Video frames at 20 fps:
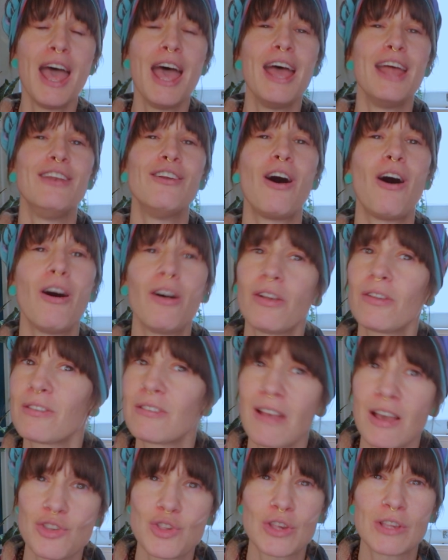And all
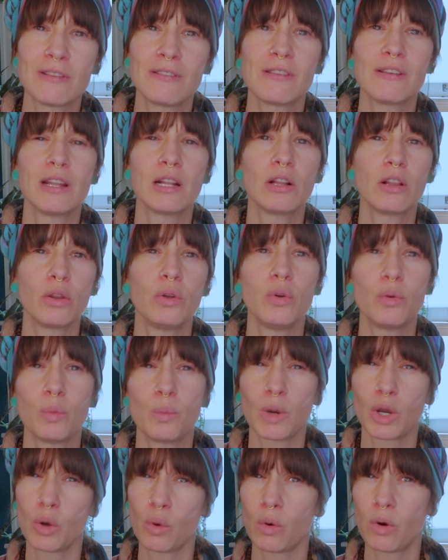sessions
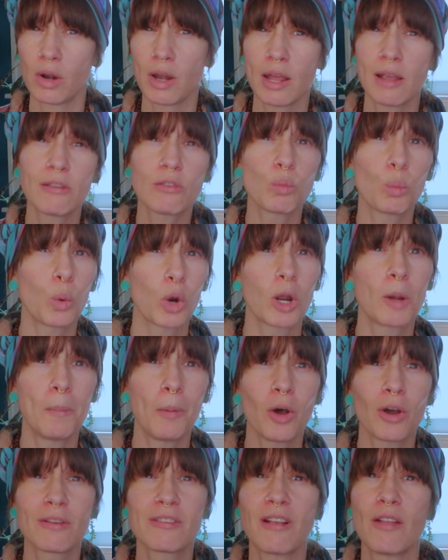include recordings,
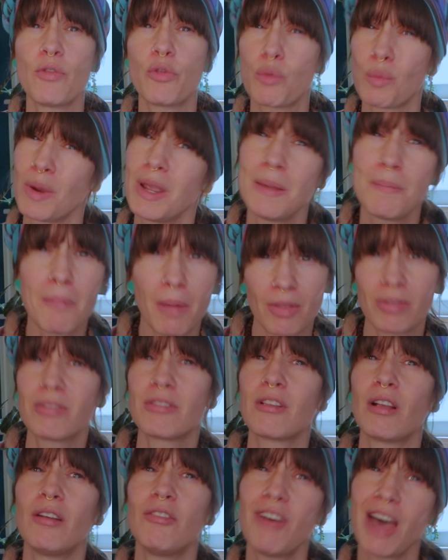workbooks, and 3
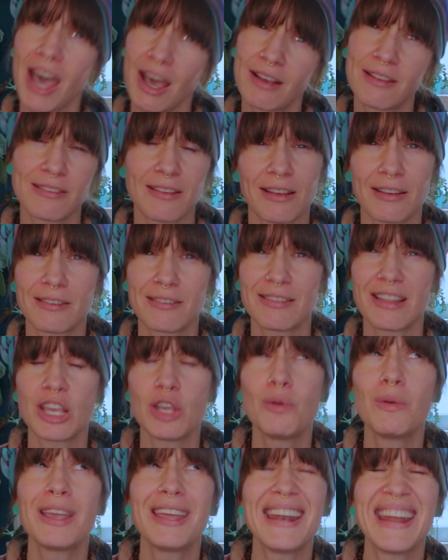months access that
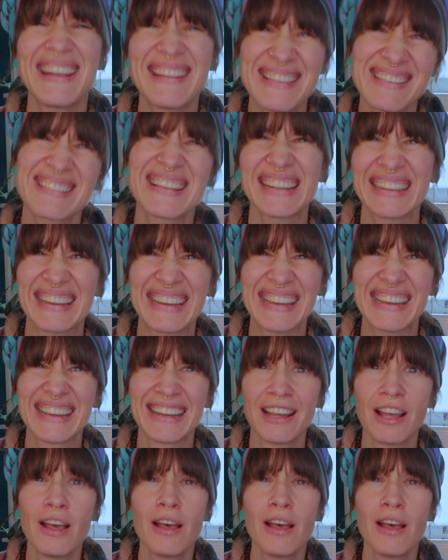you can get instantly.